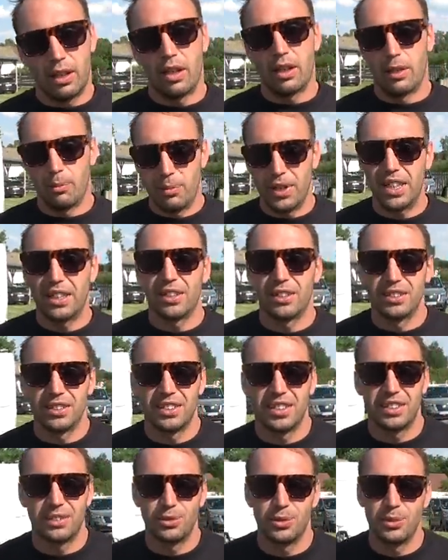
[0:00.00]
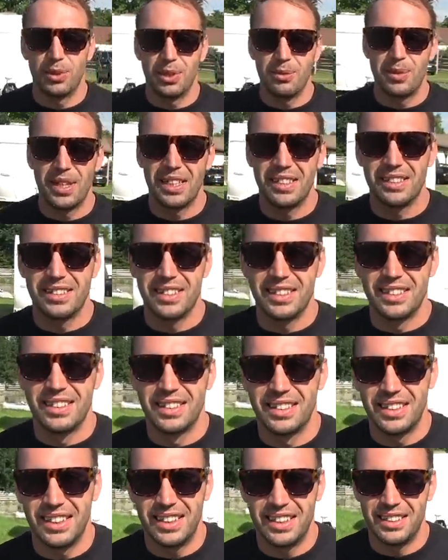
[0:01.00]
A big contest would be amazing,
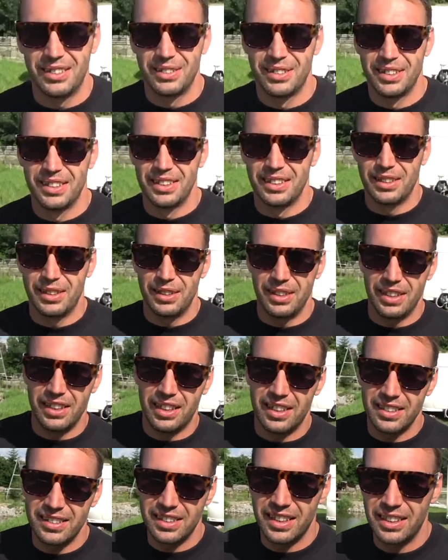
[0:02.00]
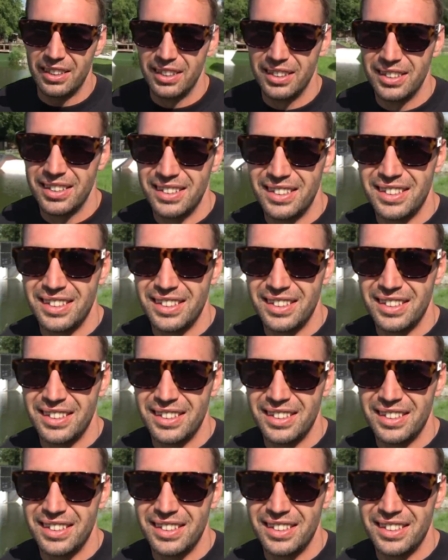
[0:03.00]
yeah. Yard sale.